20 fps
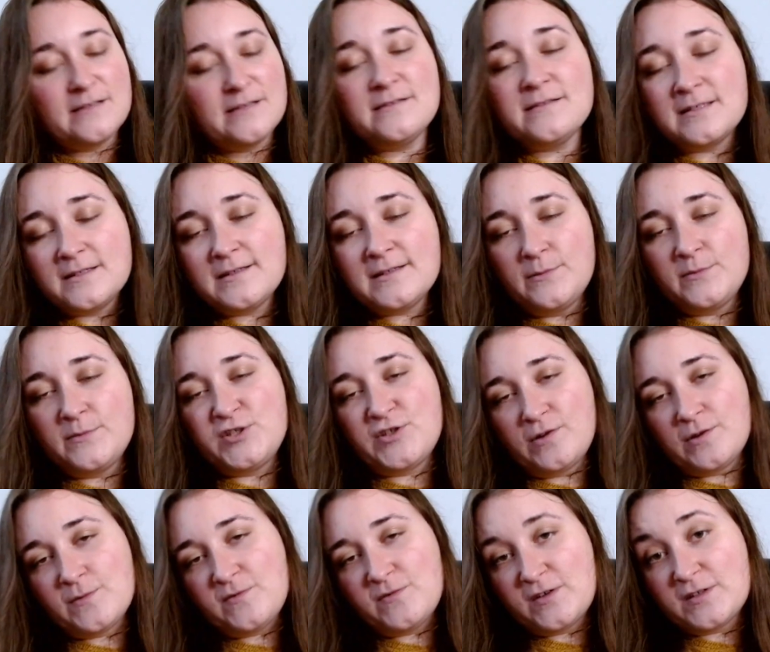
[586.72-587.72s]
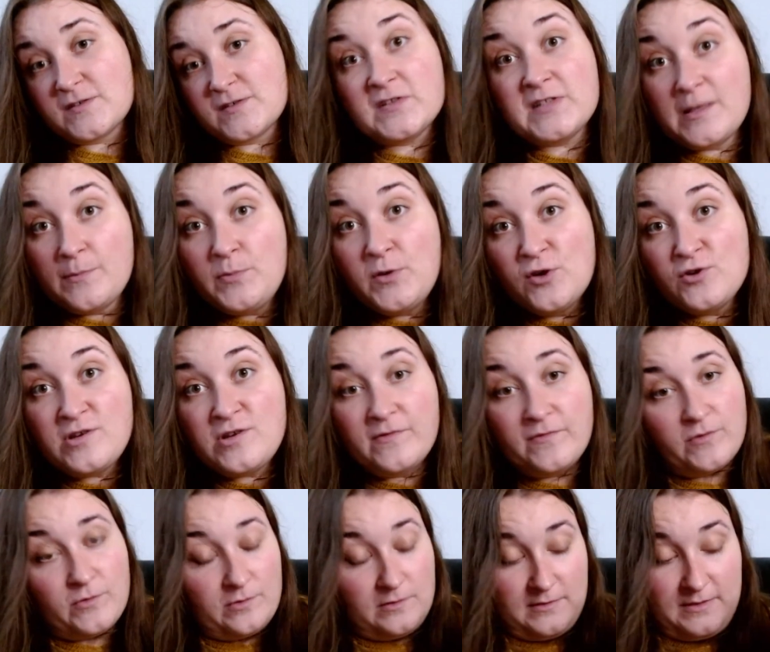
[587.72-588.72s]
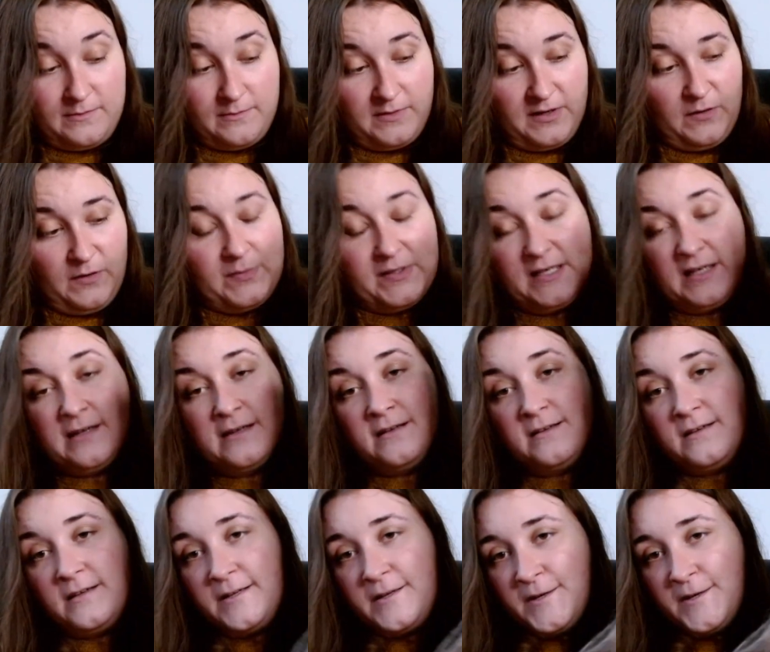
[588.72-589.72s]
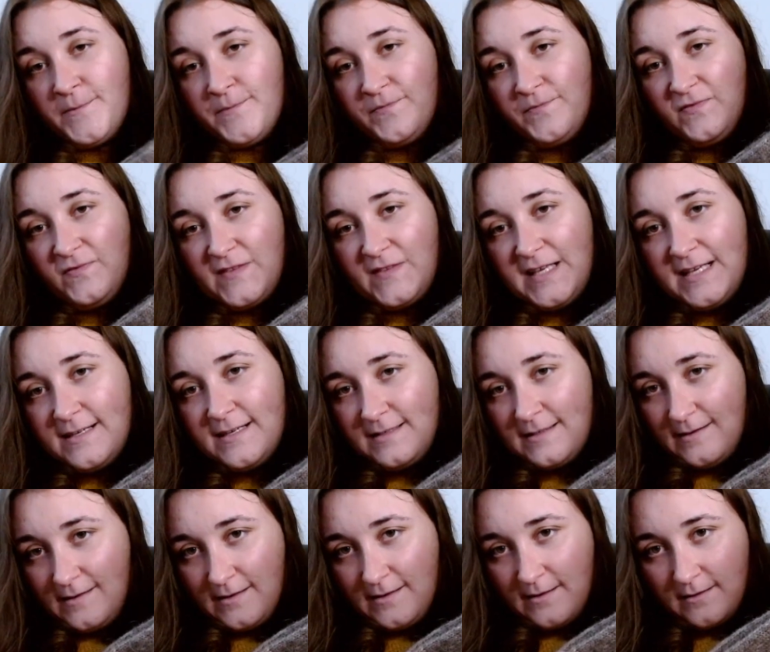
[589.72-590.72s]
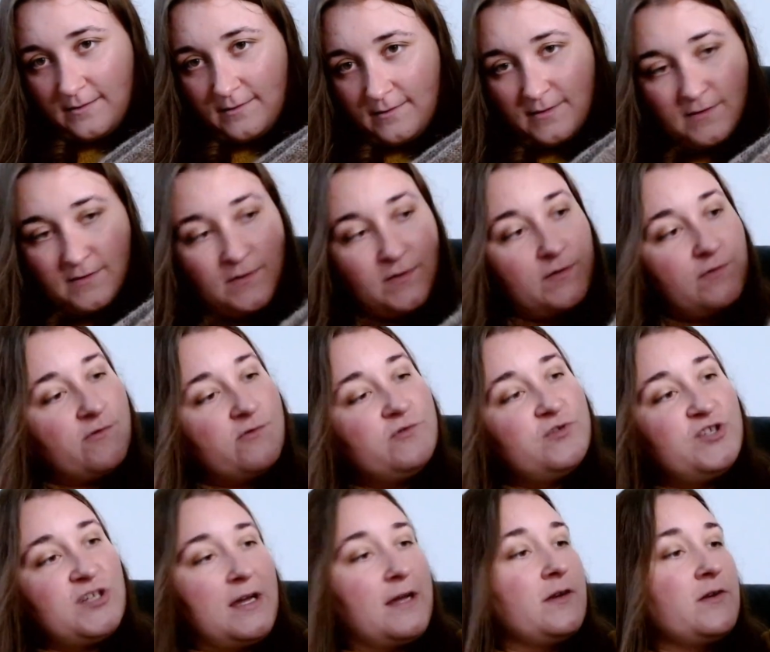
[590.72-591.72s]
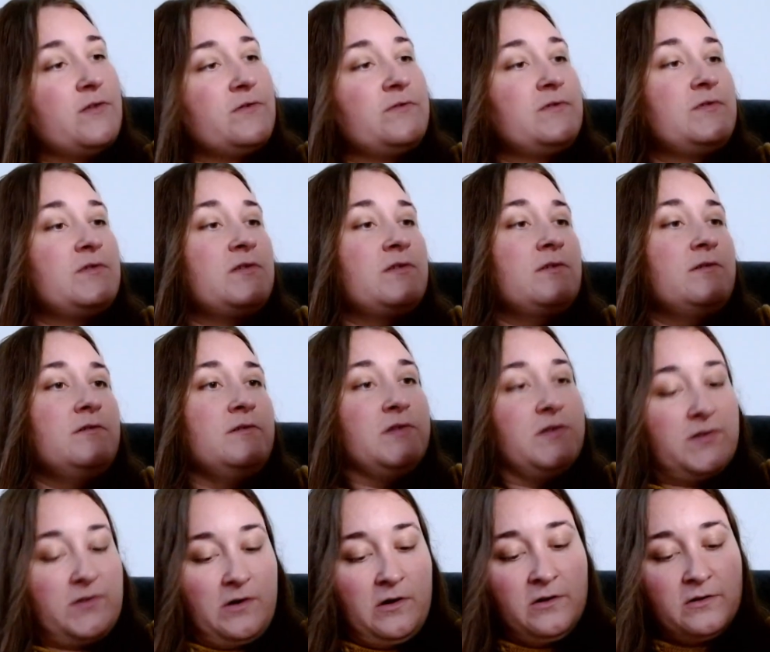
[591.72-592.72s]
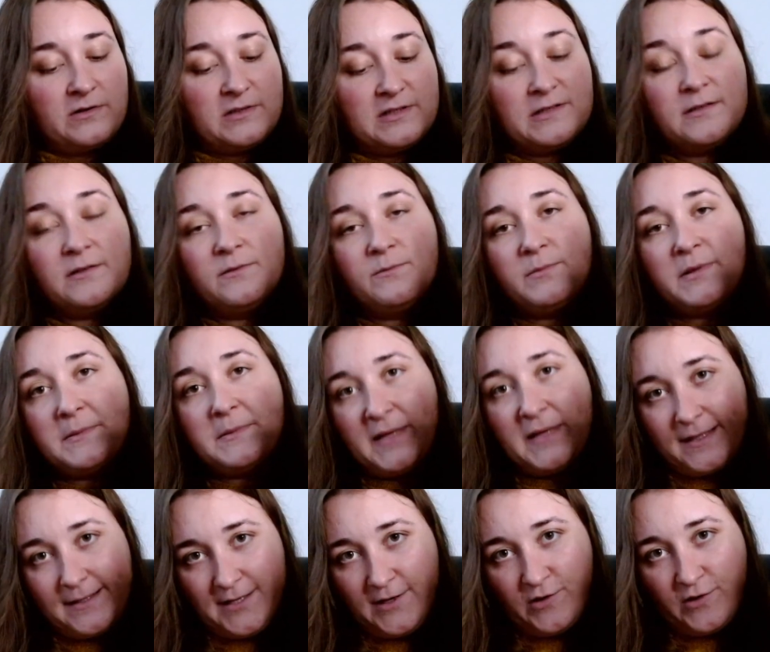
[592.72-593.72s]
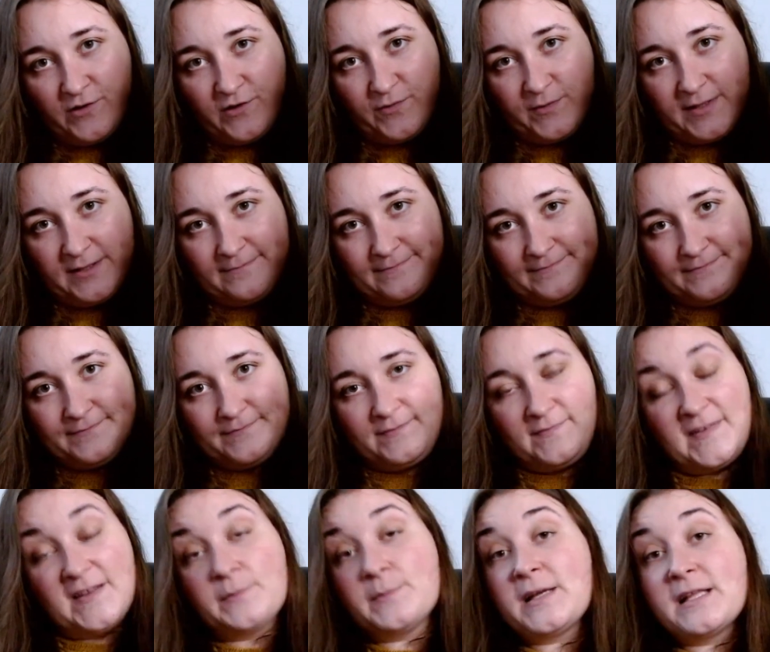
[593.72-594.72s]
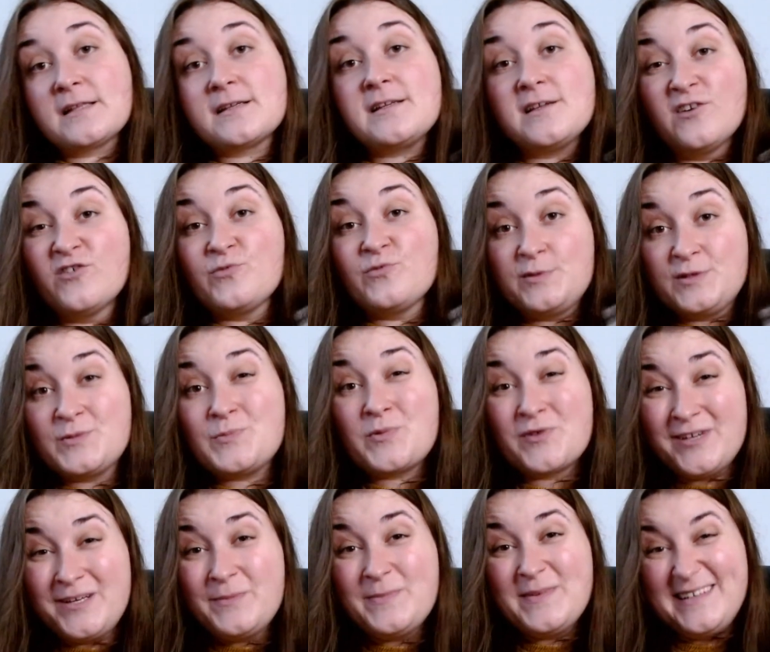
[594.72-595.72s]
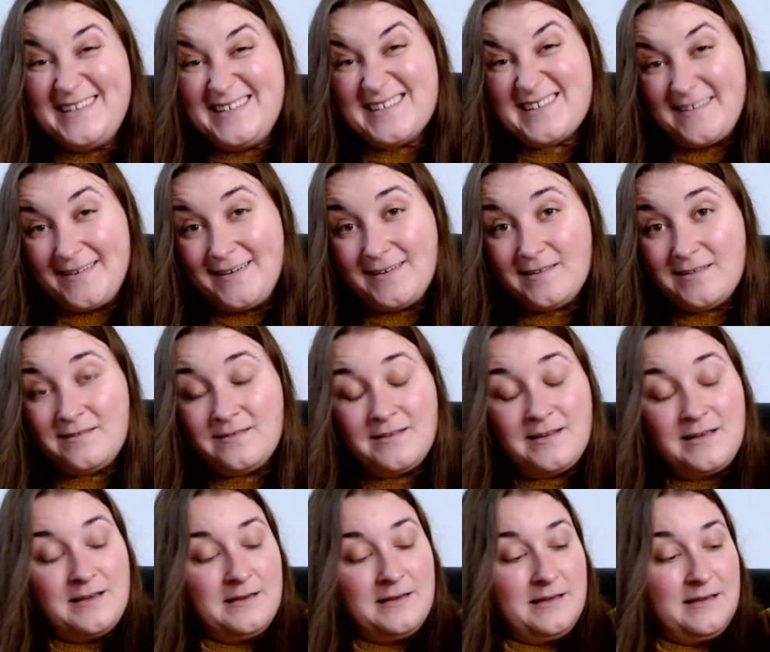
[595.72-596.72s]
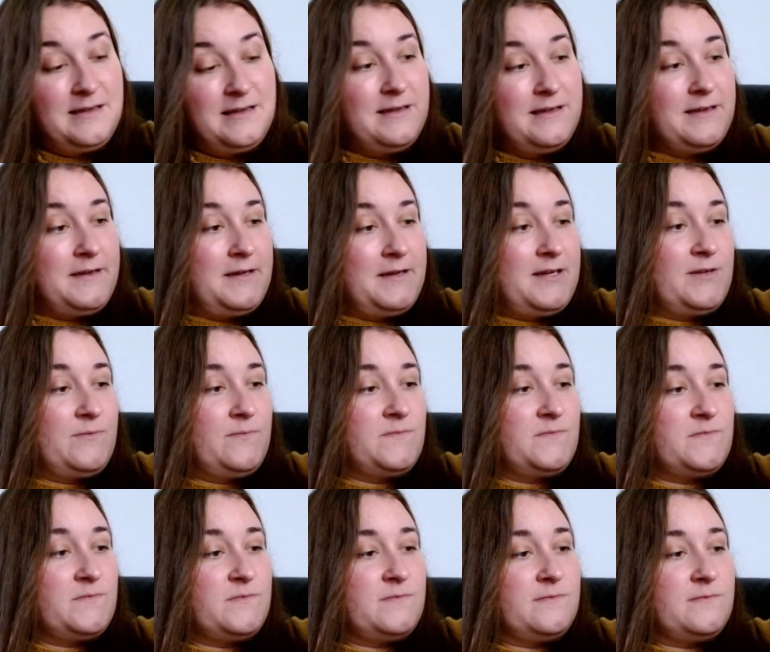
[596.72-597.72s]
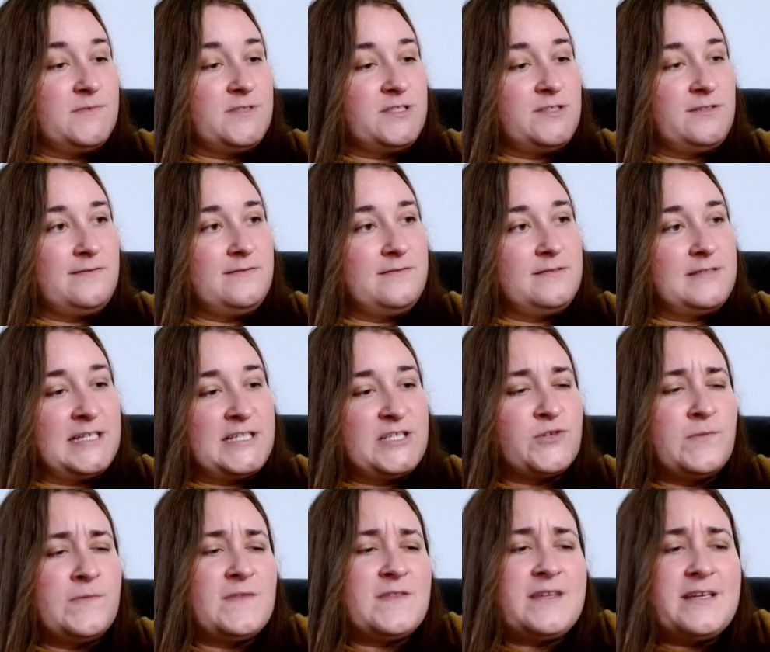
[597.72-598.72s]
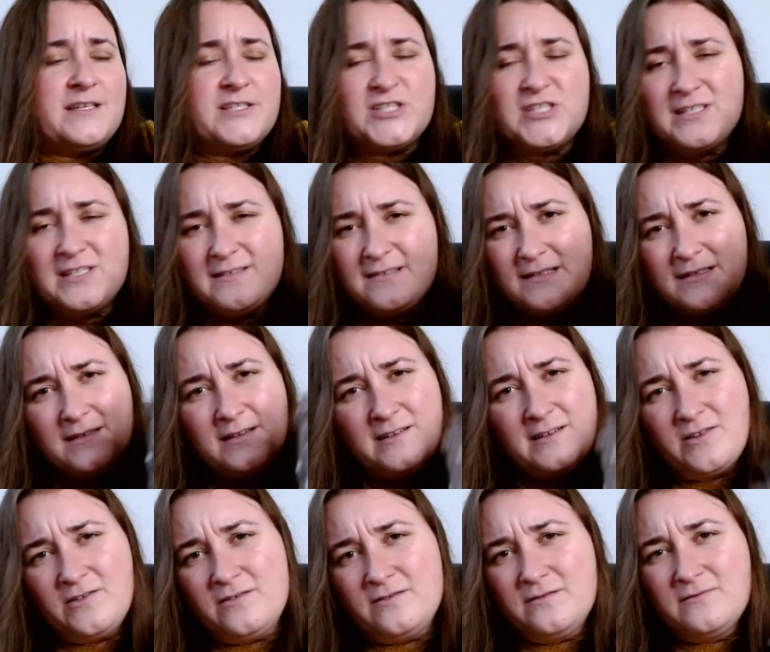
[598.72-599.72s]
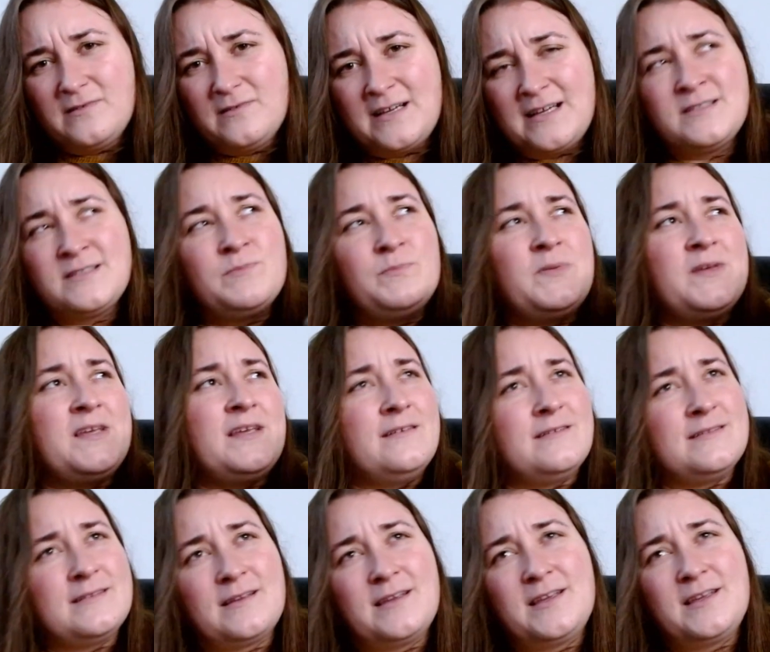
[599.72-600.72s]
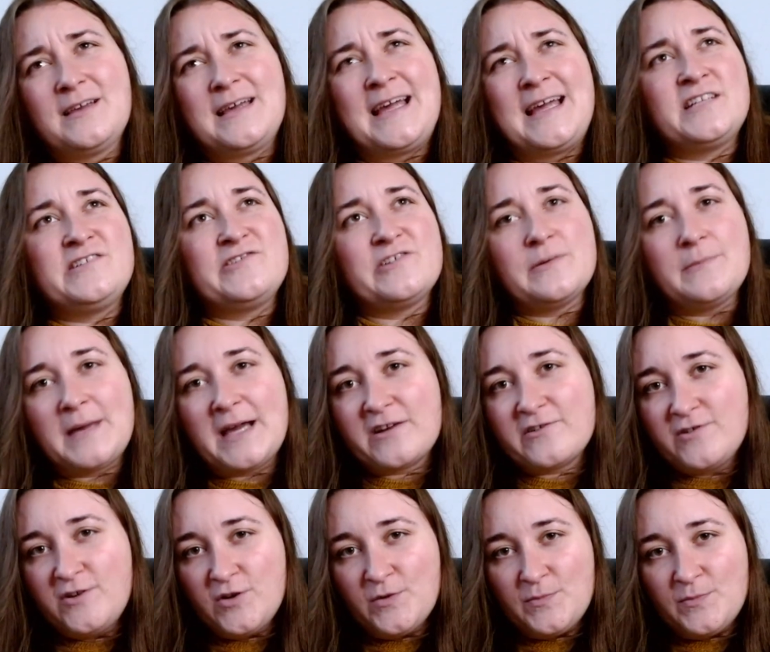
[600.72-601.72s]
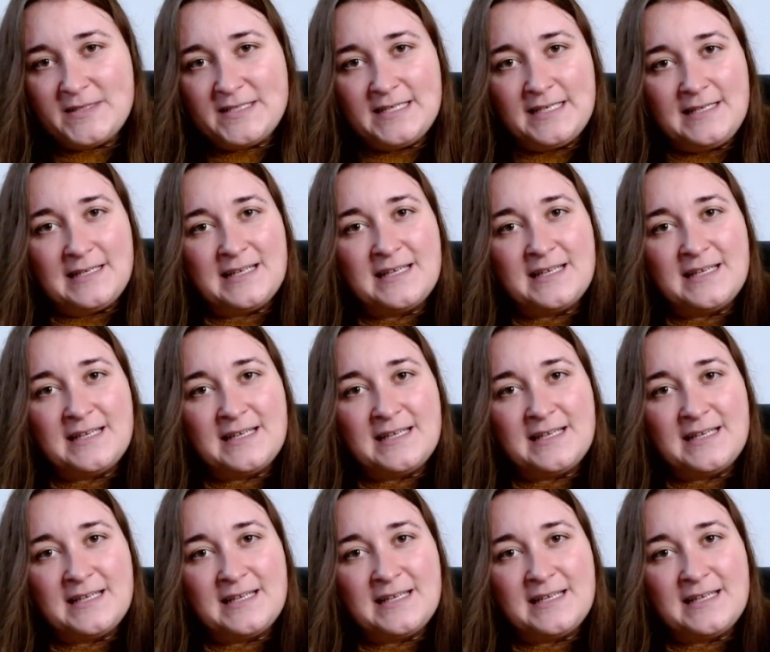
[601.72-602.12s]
let me show them first because they're beautiful in my opinion. These are the Through Shadows socks by Melody Hoffman. Now Melody Hoffman's a pretty big designer. I don't think she's, you know, as big as like Andrea Mario Petite